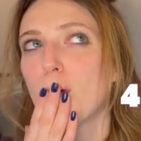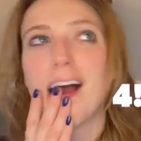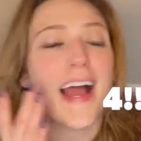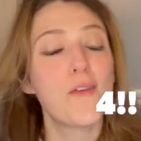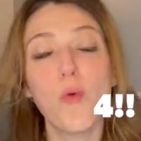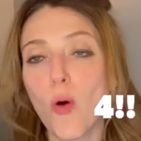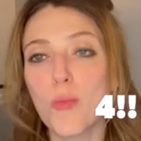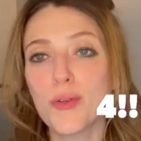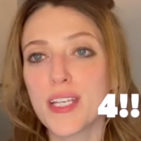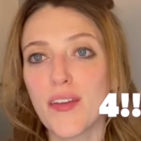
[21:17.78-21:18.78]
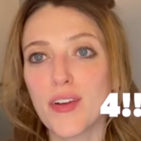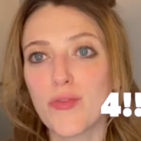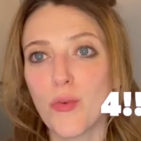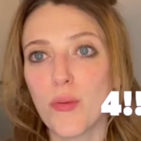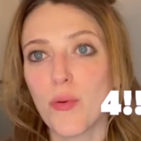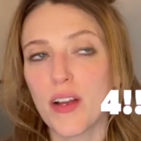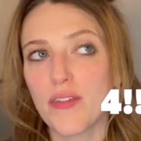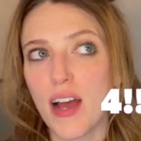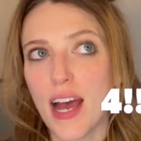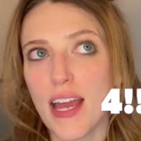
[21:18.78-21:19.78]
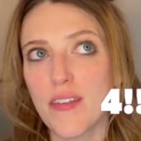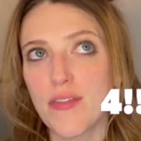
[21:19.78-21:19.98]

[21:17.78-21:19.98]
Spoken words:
almost gave it a 4.5,